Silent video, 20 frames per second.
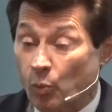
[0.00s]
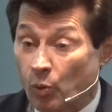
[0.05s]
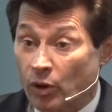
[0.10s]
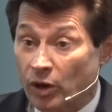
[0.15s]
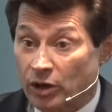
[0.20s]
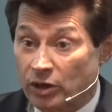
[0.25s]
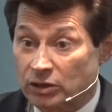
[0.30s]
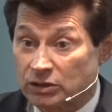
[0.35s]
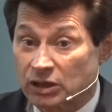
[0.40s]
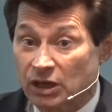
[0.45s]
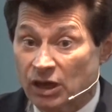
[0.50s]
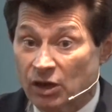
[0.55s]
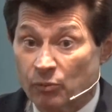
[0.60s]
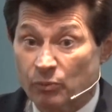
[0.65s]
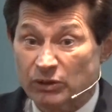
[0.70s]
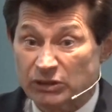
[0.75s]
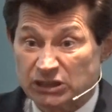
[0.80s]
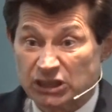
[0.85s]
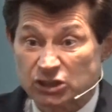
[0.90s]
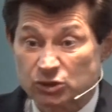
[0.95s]
worked.
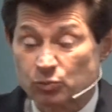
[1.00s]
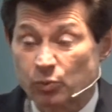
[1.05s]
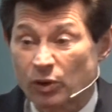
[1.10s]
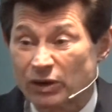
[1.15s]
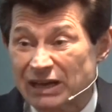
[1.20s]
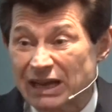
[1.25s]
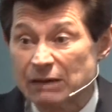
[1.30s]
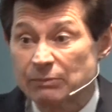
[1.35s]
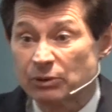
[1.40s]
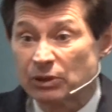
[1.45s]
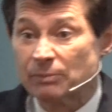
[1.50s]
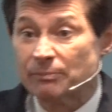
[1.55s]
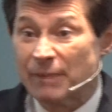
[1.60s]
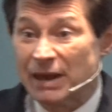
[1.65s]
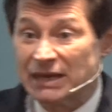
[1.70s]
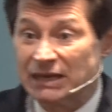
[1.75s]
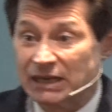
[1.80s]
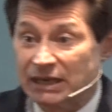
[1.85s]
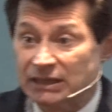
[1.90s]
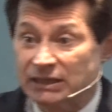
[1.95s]
We just weren't able to
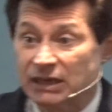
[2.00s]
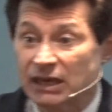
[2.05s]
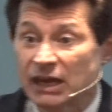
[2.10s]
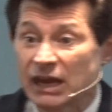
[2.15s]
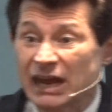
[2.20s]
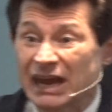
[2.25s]
make it.